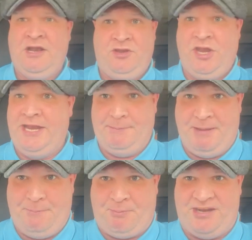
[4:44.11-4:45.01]
You need to
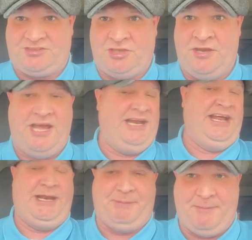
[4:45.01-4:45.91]
beat Preston and you
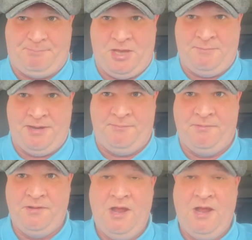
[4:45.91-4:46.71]
need to beat Birmingham.